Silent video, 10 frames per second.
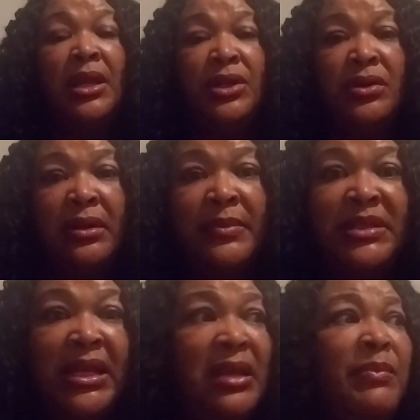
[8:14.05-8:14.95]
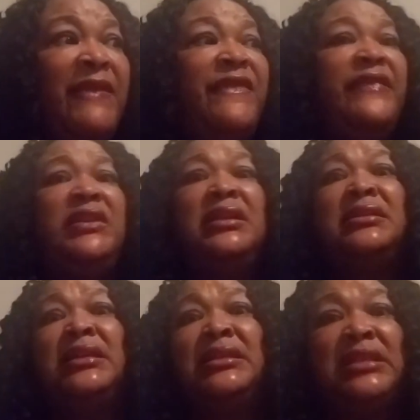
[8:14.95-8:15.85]
You know what I'm saying? It can be 50 to
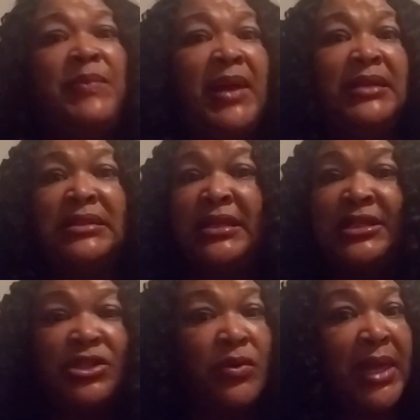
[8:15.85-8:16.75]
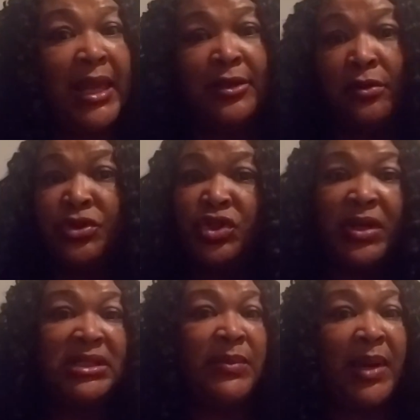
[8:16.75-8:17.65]
60 pages. It's okay. Don't
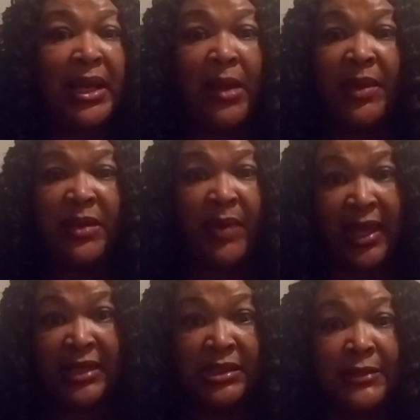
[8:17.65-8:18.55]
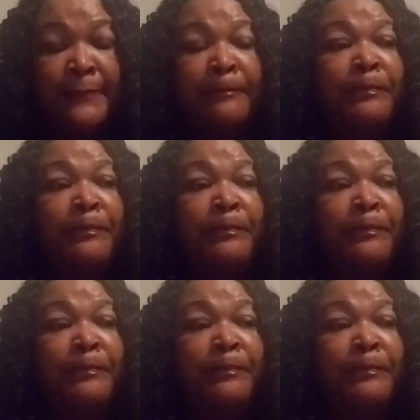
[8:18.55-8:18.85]
stress about how many pages.